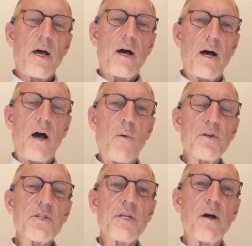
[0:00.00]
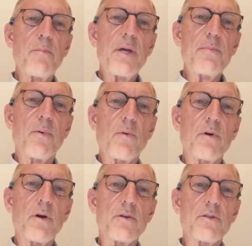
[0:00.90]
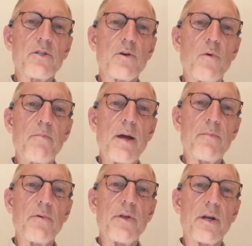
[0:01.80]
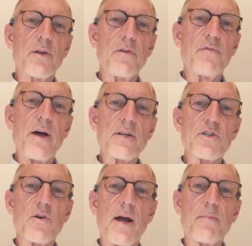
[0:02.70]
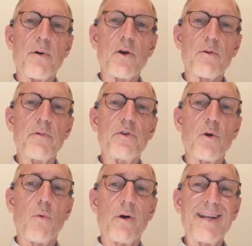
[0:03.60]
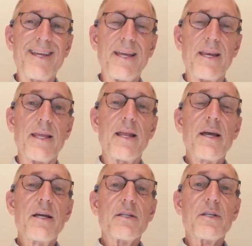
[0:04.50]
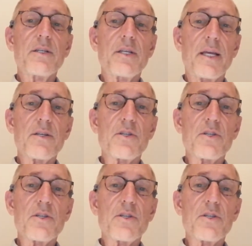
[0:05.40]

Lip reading: I always tell people to remember that a good fast-track program, if you want to get